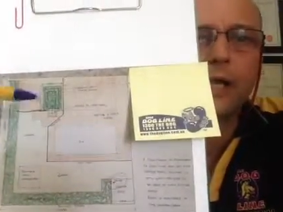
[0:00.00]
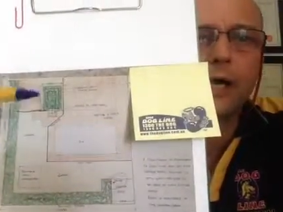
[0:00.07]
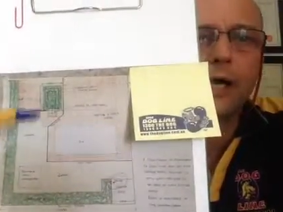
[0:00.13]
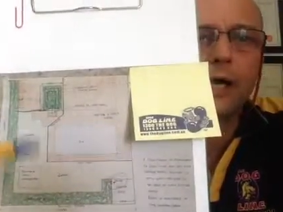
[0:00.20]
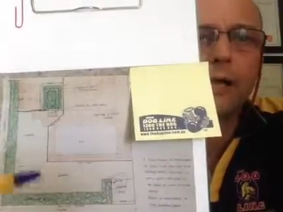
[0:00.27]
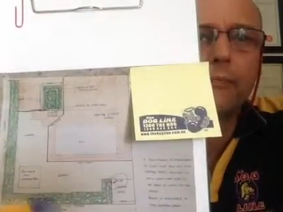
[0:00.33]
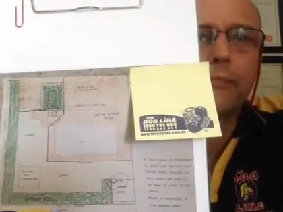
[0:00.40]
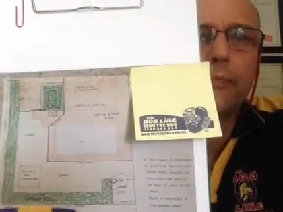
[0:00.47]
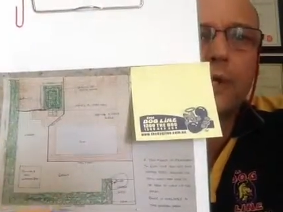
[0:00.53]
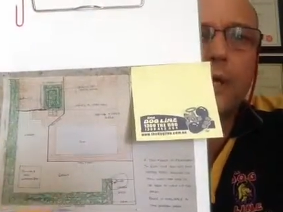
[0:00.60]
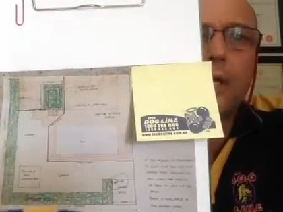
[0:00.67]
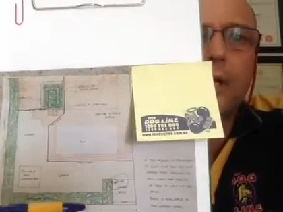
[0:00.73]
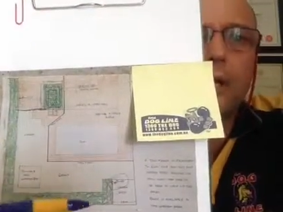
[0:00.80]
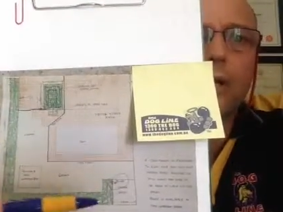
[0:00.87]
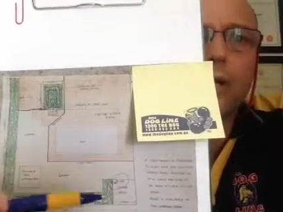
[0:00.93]

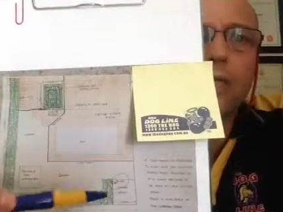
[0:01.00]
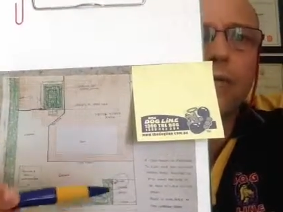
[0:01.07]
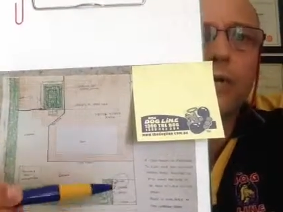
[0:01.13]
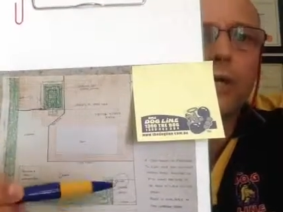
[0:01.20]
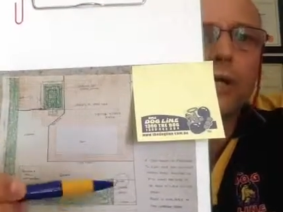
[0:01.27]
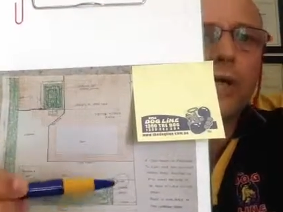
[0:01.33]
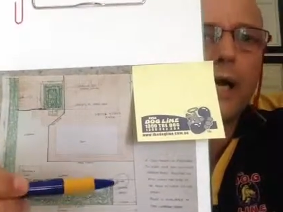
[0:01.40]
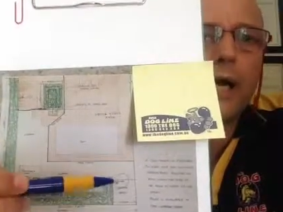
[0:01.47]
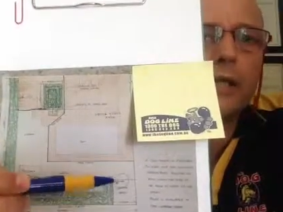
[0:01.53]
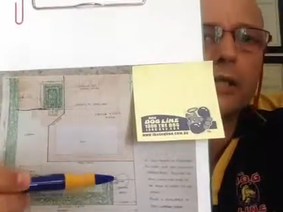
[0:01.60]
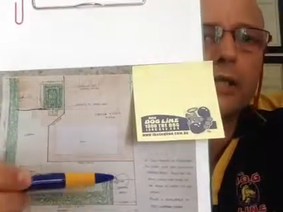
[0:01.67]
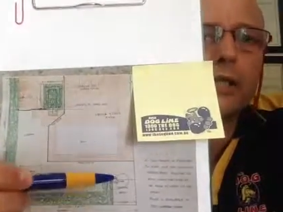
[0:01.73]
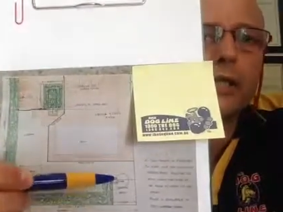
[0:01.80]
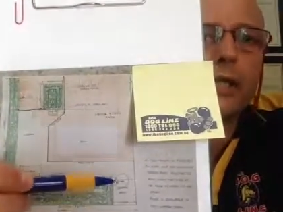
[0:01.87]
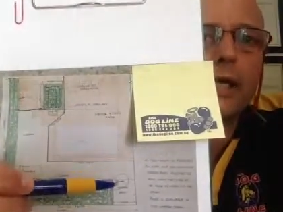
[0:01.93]
We've got a garden
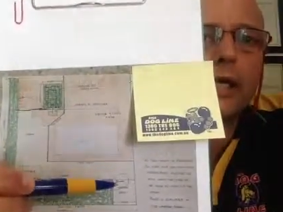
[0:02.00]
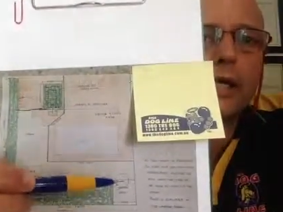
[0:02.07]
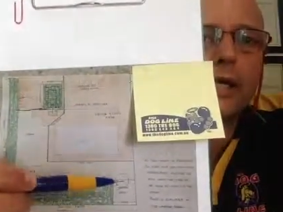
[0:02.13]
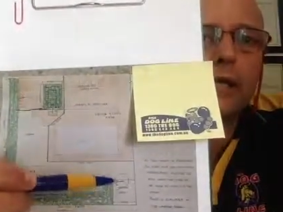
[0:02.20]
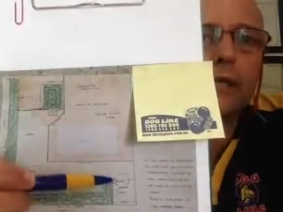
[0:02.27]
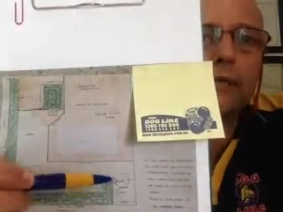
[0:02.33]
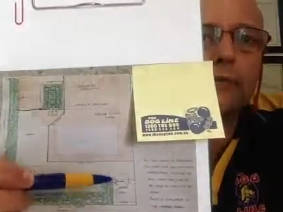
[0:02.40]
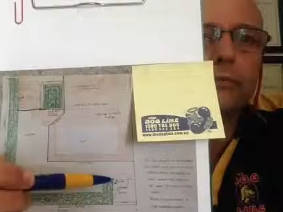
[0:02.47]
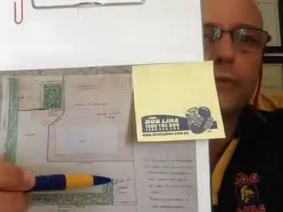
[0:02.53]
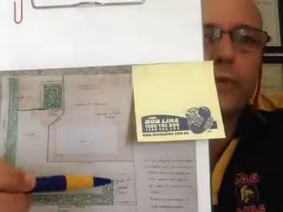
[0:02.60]
shed down here,